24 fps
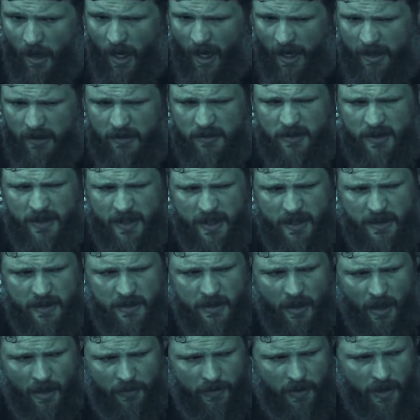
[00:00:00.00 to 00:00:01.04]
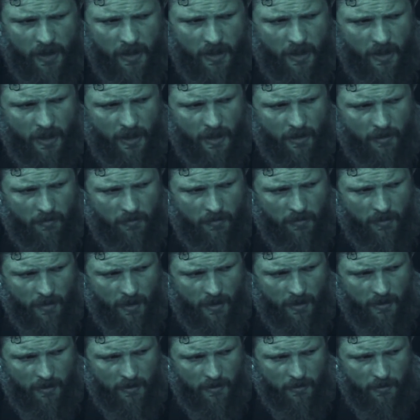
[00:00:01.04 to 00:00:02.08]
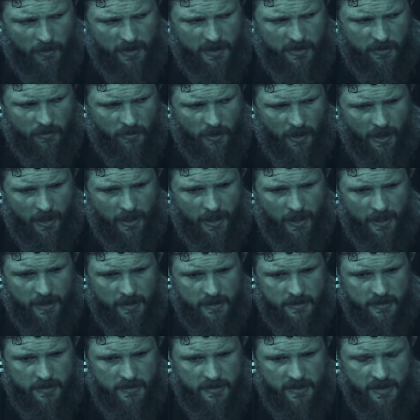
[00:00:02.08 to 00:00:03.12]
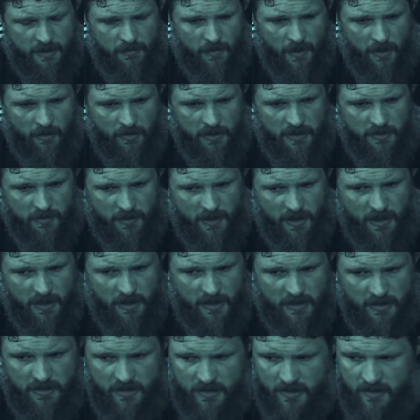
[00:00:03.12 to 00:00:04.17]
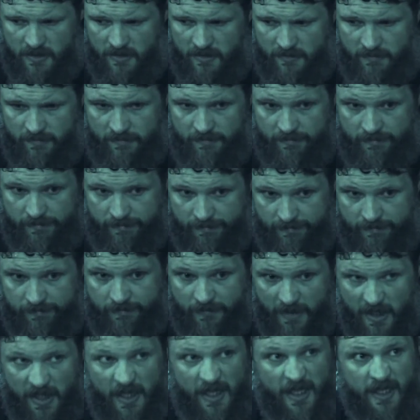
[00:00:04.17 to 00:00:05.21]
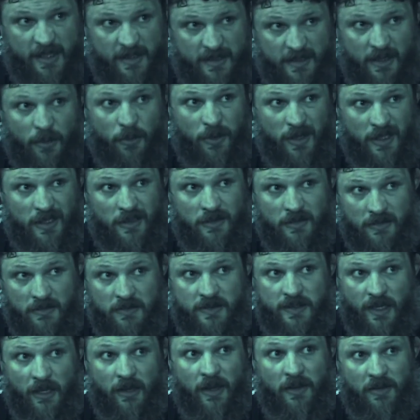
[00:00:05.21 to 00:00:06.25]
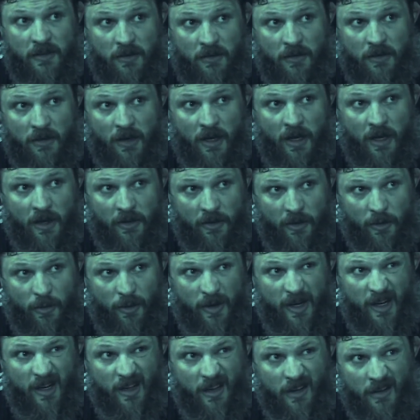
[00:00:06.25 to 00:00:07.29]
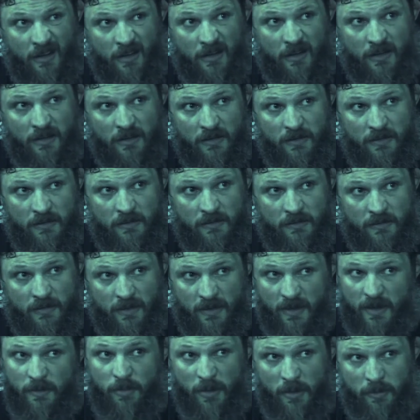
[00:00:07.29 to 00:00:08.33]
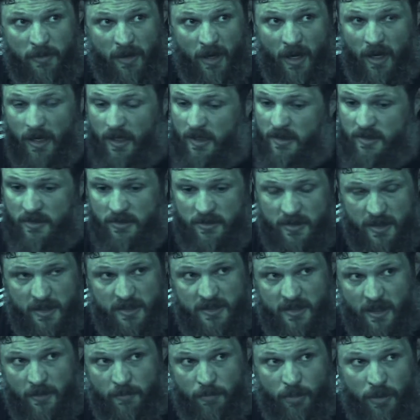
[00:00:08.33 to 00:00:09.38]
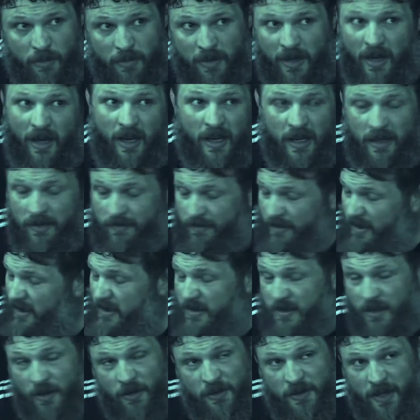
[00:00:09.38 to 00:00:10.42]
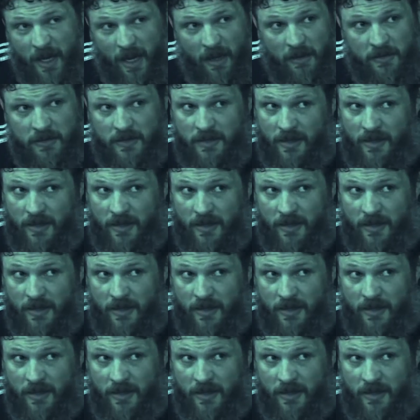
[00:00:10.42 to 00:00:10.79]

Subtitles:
I don't think so. I think the reason why I got Stipe was because they needed someone to sell out the arena. And they put me on it. As soon as they put me on it, it sold out.